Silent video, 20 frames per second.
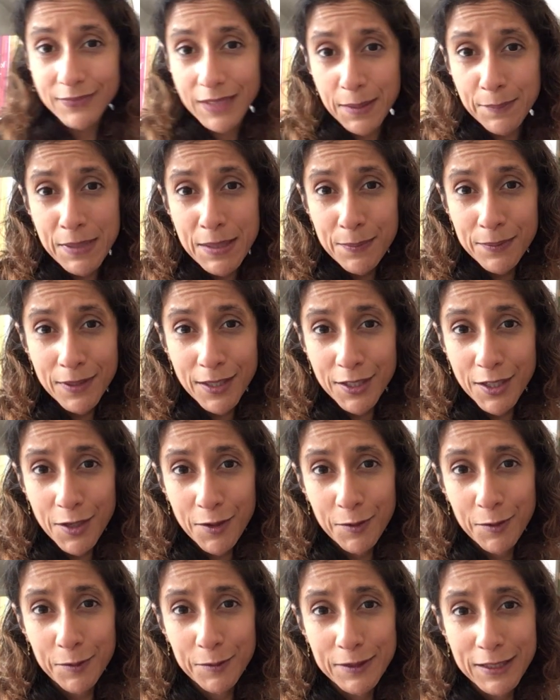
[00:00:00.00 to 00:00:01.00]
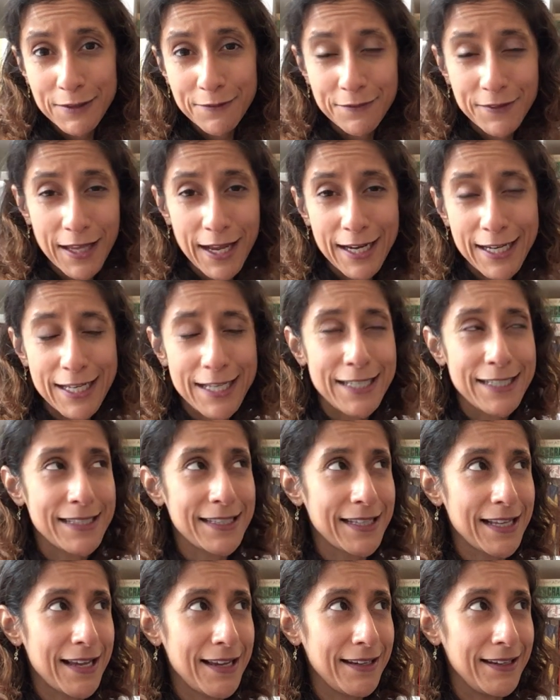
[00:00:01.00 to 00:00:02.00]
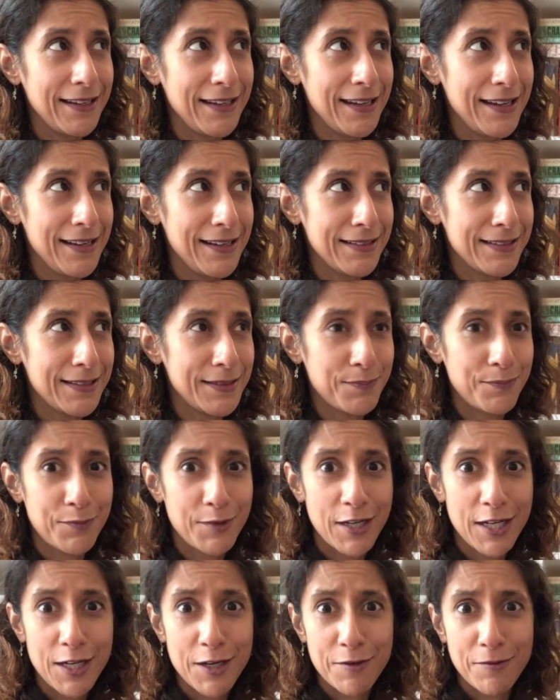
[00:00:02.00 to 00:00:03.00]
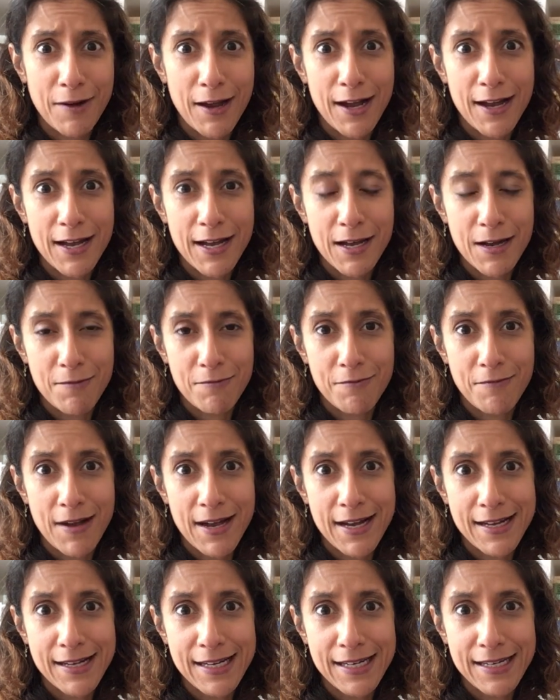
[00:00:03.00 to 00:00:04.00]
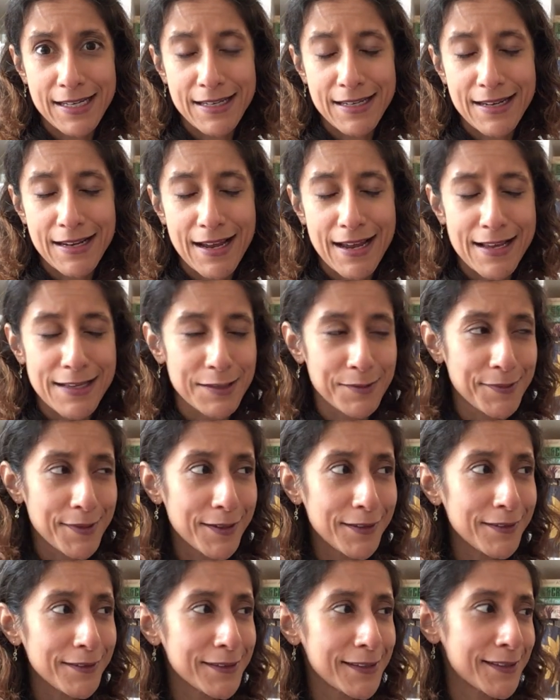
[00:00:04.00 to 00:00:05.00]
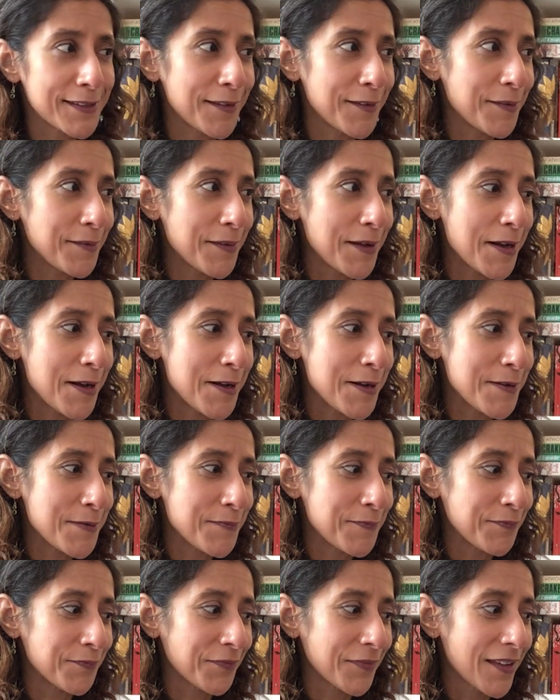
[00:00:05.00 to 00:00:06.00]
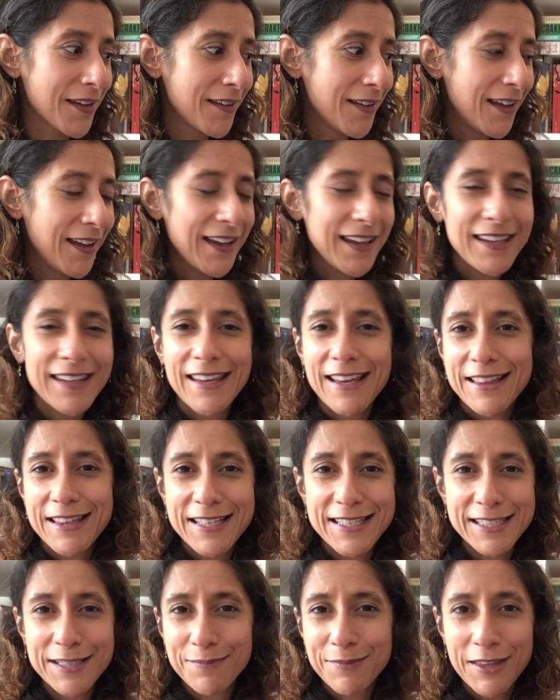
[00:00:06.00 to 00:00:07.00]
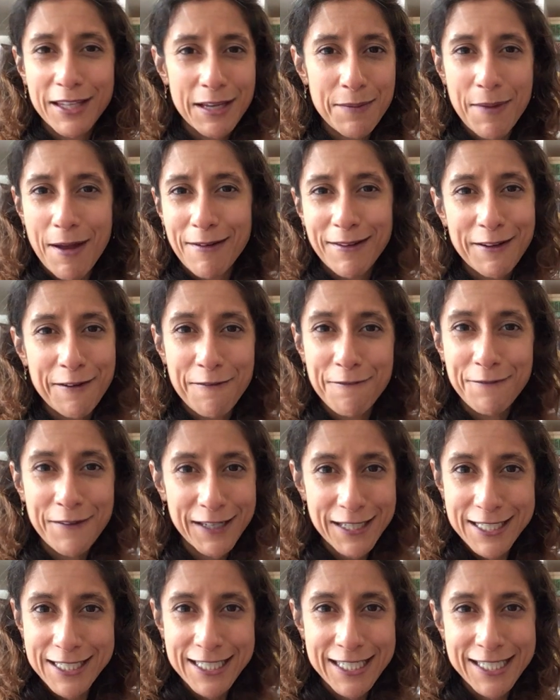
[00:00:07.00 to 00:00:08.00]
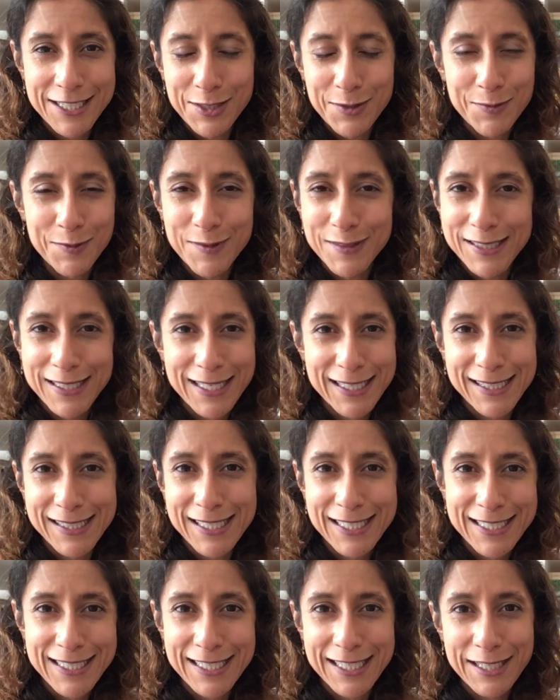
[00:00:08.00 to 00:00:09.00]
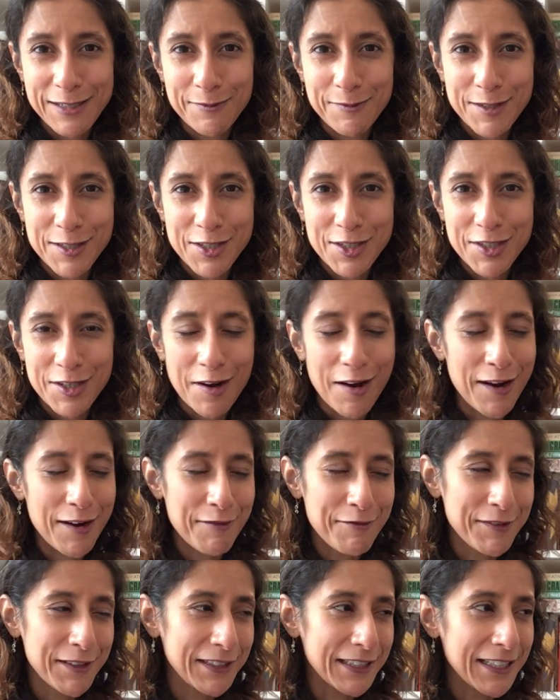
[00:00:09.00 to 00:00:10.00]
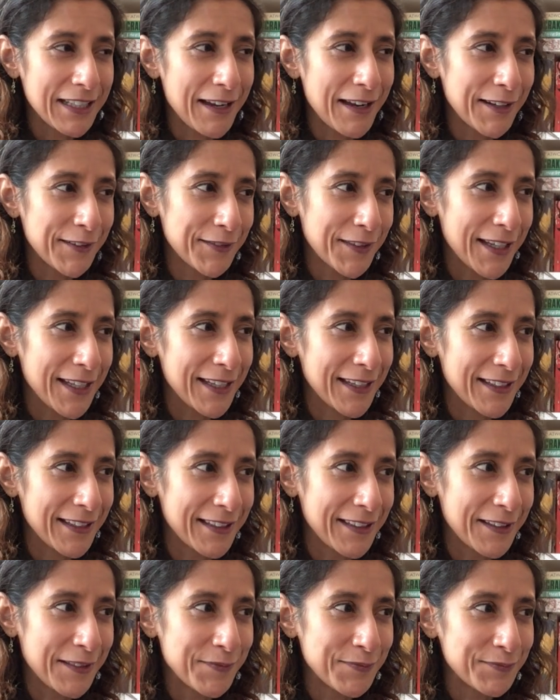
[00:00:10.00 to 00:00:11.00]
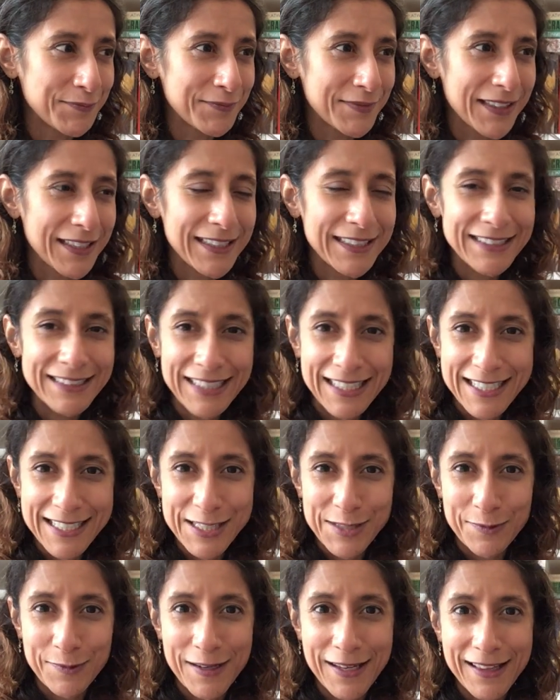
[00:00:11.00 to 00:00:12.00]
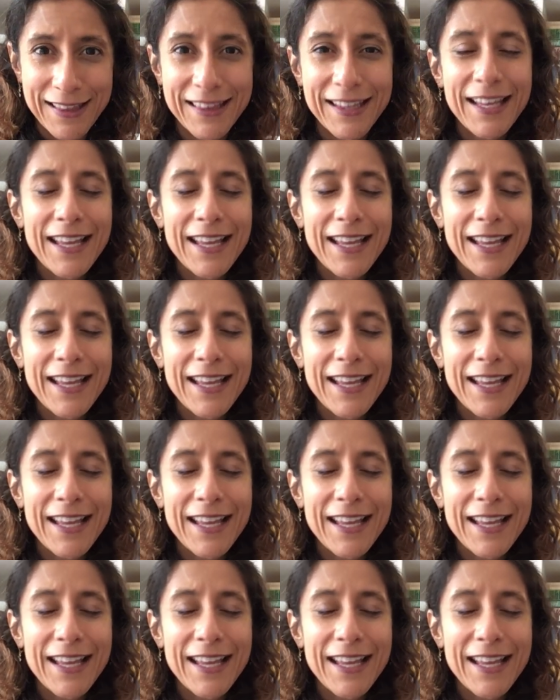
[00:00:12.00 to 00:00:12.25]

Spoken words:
people I know who live there is that it's pretty grey, rainy as well. So yeah, there's something about an affinity towards that city which I really kind of like linked with.